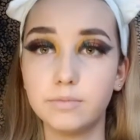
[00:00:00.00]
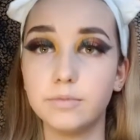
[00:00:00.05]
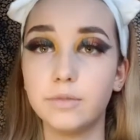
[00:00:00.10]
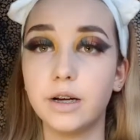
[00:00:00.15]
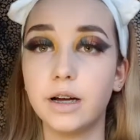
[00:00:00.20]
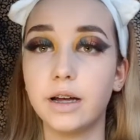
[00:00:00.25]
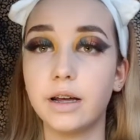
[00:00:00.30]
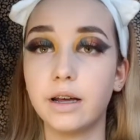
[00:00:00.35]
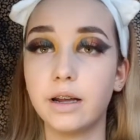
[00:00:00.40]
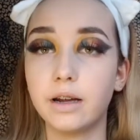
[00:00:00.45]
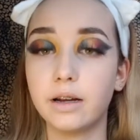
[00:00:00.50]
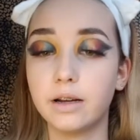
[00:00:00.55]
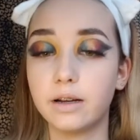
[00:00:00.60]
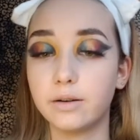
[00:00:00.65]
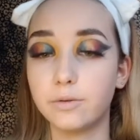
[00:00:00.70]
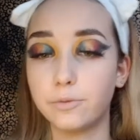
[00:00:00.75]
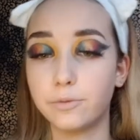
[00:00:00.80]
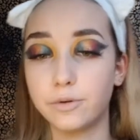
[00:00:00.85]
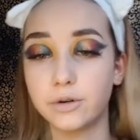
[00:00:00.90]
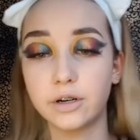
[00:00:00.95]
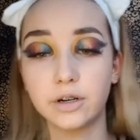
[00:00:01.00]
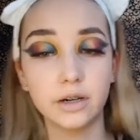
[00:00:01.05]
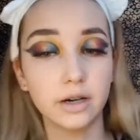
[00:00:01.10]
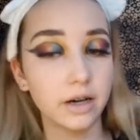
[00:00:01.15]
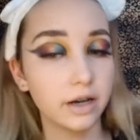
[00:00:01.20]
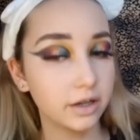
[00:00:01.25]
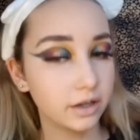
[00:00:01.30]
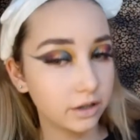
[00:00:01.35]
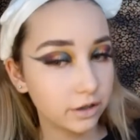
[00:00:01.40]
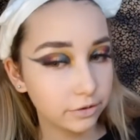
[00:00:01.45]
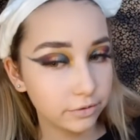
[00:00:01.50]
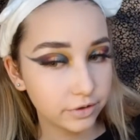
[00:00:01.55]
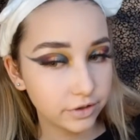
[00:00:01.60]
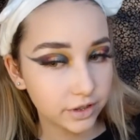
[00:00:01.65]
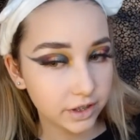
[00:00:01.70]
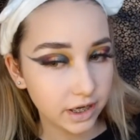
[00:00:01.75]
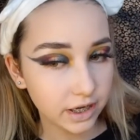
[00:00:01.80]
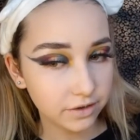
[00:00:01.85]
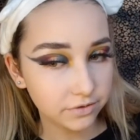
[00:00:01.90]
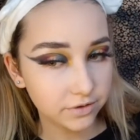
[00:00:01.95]
But we're going
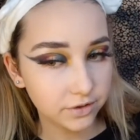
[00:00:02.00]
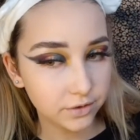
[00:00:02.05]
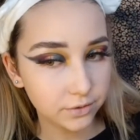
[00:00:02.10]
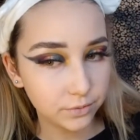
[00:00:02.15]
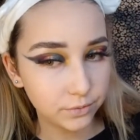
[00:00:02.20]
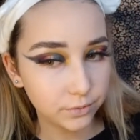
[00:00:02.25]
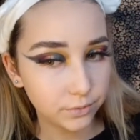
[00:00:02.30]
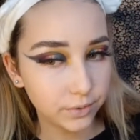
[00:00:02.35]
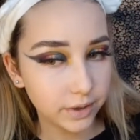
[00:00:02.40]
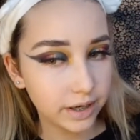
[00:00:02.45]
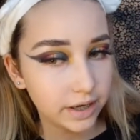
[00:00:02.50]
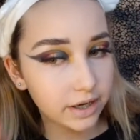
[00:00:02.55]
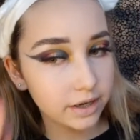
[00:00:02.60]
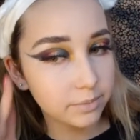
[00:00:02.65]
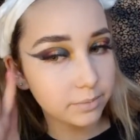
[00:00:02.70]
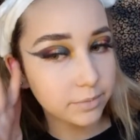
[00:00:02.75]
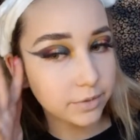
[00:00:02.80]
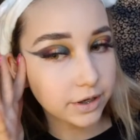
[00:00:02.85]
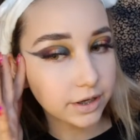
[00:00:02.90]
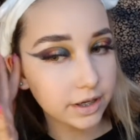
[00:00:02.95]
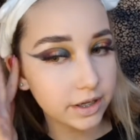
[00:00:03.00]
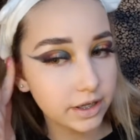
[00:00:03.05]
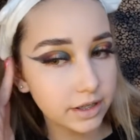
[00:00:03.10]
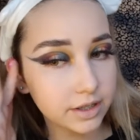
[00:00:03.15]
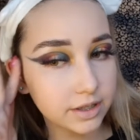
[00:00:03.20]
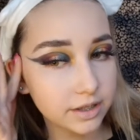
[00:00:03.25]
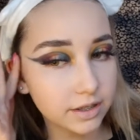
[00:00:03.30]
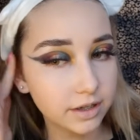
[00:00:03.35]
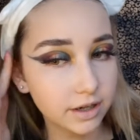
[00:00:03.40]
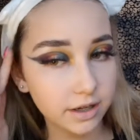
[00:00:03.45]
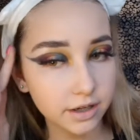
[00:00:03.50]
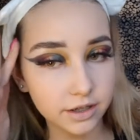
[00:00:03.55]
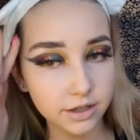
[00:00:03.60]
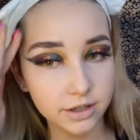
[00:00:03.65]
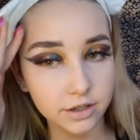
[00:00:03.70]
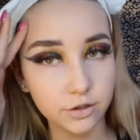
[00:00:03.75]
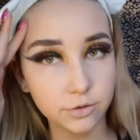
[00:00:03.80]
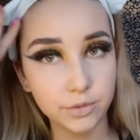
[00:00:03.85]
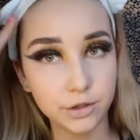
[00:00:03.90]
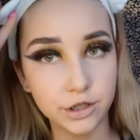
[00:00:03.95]
to have to wait, but it's not a
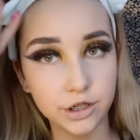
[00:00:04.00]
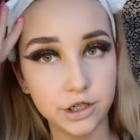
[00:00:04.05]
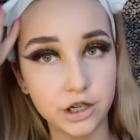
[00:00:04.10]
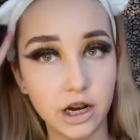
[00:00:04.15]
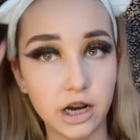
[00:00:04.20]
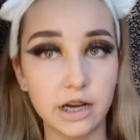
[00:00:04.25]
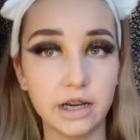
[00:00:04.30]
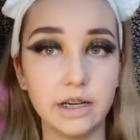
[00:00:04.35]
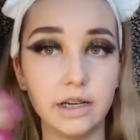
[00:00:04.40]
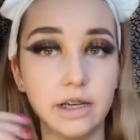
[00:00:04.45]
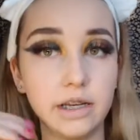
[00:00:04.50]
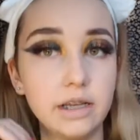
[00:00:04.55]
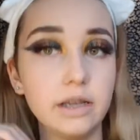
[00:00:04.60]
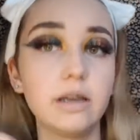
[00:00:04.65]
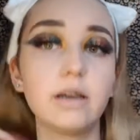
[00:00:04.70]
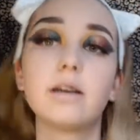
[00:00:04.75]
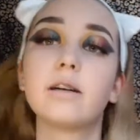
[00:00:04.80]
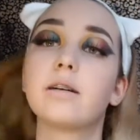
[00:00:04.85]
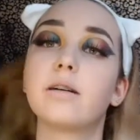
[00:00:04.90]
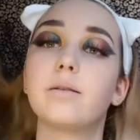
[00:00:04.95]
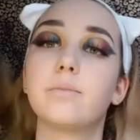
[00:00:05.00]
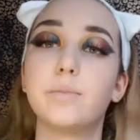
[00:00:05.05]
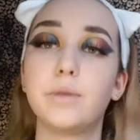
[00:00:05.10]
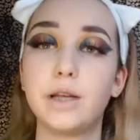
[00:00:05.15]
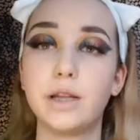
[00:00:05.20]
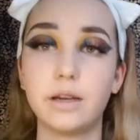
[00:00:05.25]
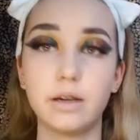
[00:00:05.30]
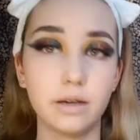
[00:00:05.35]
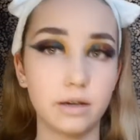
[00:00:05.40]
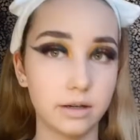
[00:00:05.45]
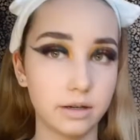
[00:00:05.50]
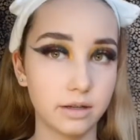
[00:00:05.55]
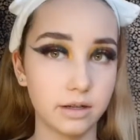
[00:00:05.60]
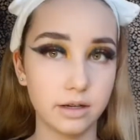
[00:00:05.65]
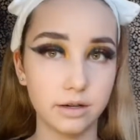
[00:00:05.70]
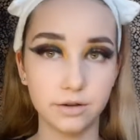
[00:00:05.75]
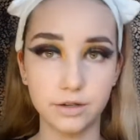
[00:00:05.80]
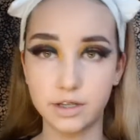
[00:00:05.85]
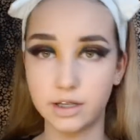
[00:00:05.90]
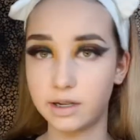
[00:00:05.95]
super shiny. I mean,
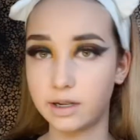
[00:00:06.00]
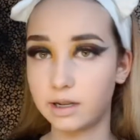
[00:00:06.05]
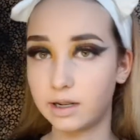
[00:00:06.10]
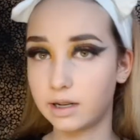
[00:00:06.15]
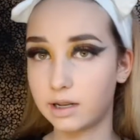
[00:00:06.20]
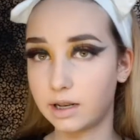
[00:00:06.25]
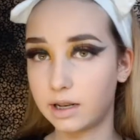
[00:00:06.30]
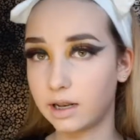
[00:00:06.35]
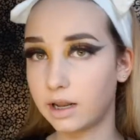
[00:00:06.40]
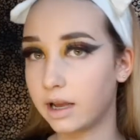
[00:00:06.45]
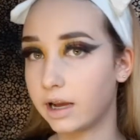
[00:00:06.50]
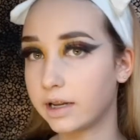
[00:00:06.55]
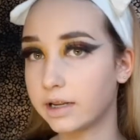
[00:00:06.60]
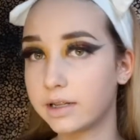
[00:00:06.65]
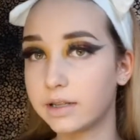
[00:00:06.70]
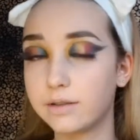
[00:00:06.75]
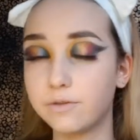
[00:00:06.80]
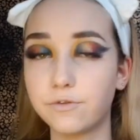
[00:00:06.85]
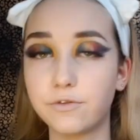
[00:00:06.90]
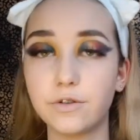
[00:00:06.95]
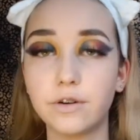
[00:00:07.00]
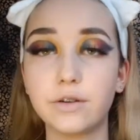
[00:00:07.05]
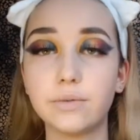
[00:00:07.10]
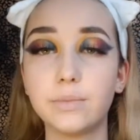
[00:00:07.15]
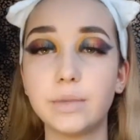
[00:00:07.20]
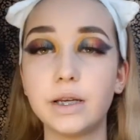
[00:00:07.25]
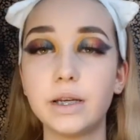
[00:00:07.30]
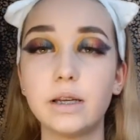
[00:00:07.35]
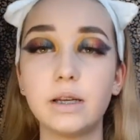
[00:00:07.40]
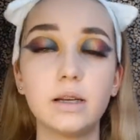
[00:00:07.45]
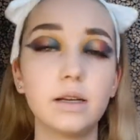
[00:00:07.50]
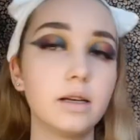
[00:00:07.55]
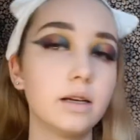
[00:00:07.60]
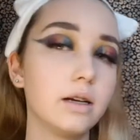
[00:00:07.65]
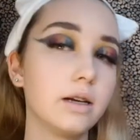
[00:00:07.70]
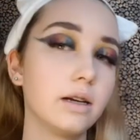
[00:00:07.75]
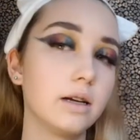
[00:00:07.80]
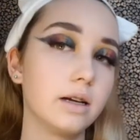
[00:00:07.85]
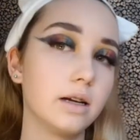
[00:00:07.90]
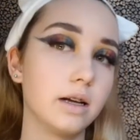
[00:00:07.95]
there's a light in front of me.
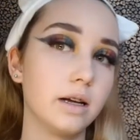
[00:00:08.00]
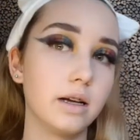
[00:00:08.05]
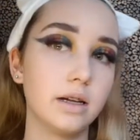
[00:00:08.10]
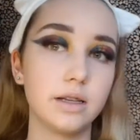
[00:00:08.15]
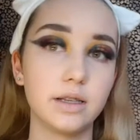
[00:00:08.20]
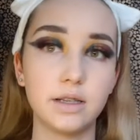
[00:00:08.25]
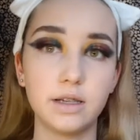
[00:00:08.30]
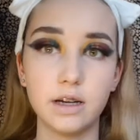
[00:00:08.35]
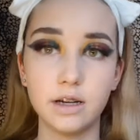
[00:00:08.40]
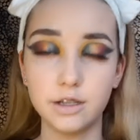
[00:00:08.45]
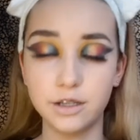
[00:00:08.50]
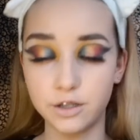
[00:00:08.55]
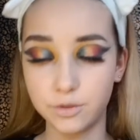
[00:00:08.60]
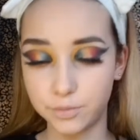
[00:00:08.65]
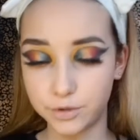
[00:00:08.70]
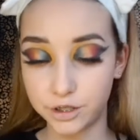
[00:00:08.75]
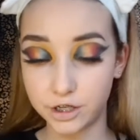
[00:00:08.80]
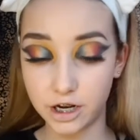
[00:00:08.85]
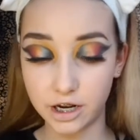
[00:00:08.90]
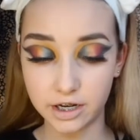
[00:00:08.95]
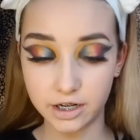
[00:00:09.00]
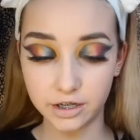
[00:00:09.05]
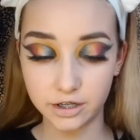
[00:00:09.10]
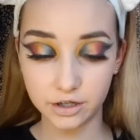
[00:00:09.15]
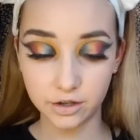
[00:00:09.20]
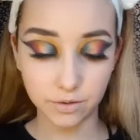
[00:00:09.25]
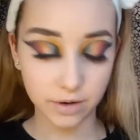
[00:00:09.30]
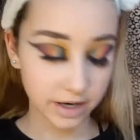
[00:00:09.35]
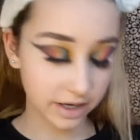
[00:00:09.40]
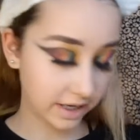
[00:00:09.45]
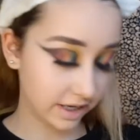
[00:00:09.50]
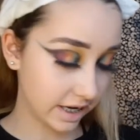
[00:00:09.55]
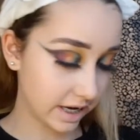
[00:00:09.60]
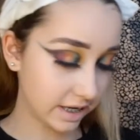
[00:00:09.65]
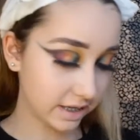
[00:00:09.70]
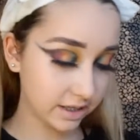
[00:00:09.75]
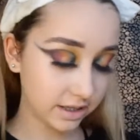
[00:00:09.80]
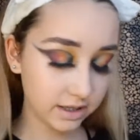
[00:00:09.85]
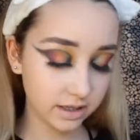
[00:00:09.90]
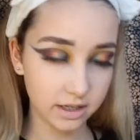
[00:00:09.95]
It's not super shiny, so I
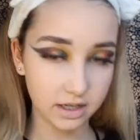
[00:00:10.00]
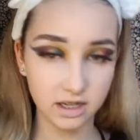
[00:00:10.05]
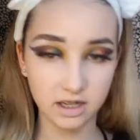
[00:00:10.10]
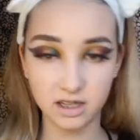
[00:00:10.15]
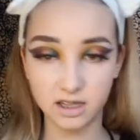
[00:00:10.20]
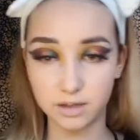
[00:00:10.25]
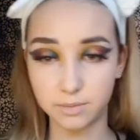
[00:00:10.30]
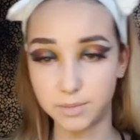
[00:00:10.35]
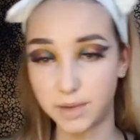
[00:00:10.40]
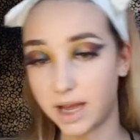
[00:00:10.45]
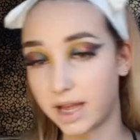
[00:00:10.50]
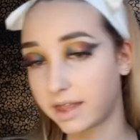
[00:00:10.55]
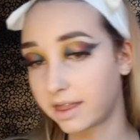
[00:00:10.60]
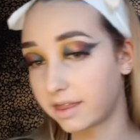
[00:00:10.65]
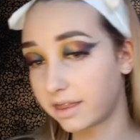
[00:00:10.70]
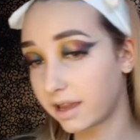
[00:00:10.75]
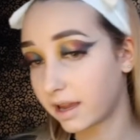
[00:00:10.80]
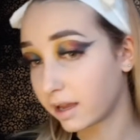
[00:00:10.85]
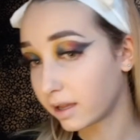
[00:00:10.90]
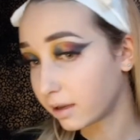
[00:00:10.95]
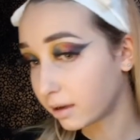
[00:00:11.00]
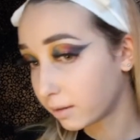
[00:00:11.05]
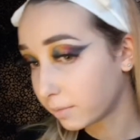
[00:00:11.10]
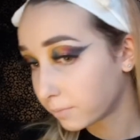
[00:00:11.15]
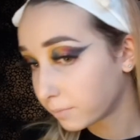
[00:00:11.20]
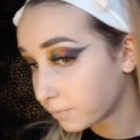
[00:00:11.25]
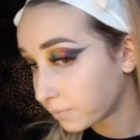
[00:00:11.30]
guess it's matte then.